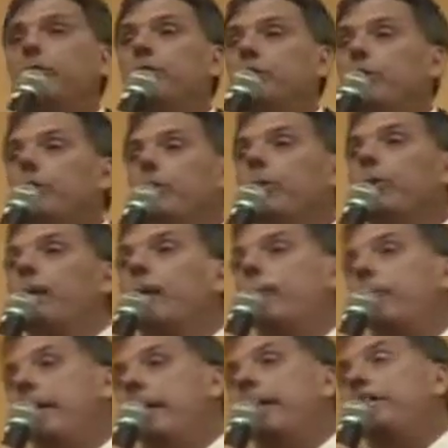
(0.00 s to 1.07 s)
to
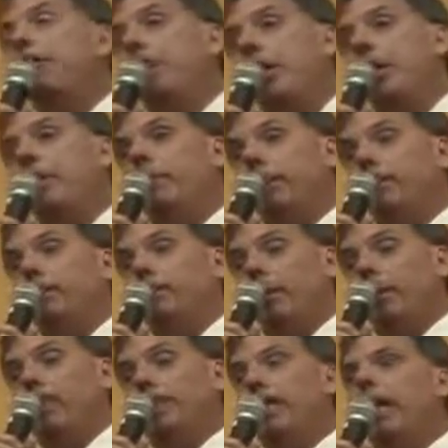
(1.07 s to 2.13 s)
committee
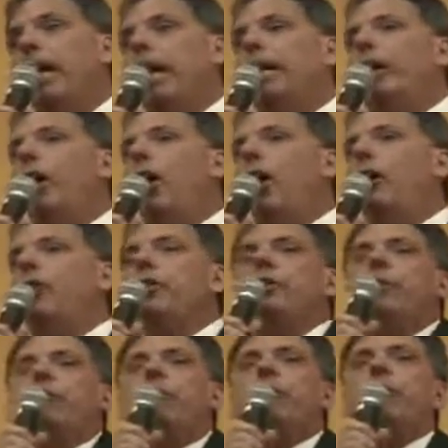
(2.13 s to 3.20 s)
chairmanships, and all
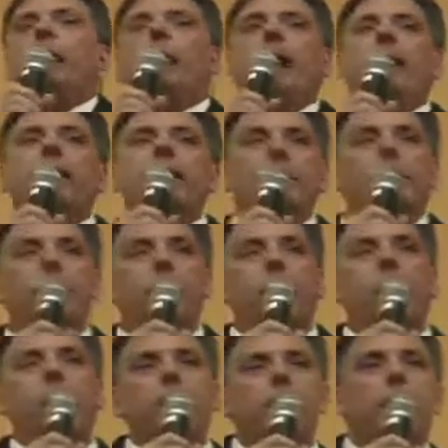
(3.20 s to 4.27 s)
you've ever gotten is a
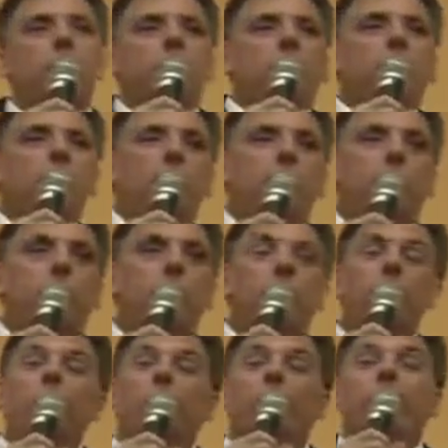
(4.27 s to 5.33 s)
subcommittee chairmanship,
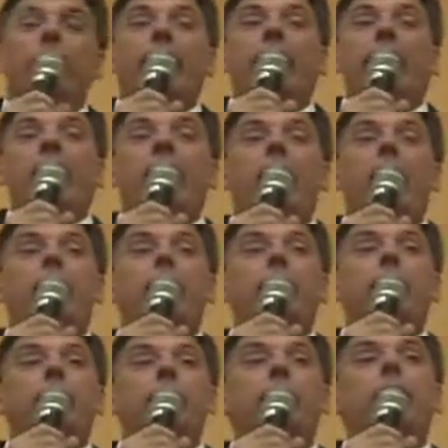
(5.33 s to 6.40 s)
and you only got that
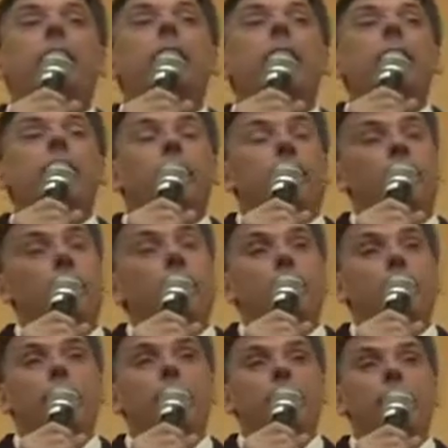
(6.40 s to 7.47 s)
because another
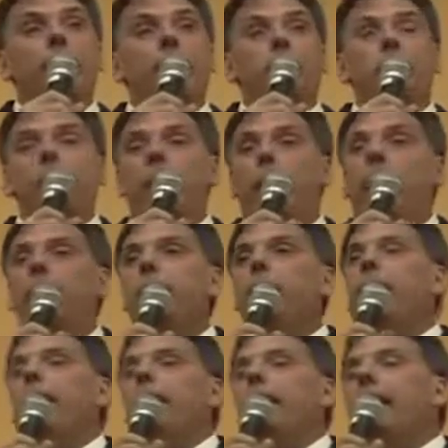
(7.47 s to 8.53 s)
member passed away,
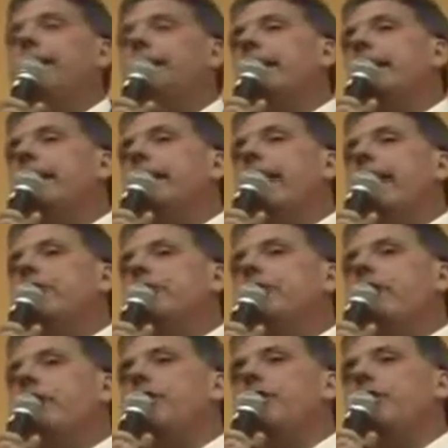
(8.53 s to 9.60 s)
that's an indication
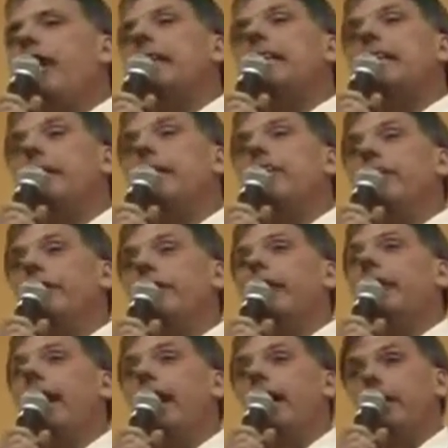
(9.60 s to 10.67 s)
that you're not a leader in the
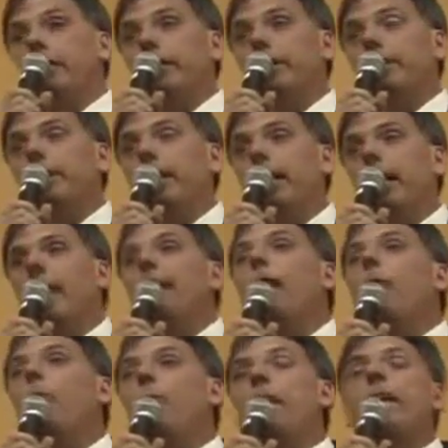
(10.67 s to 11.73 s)
Congress, and
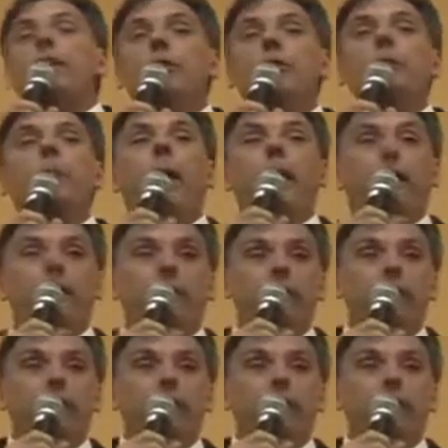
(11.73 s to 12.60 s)
that we can do better.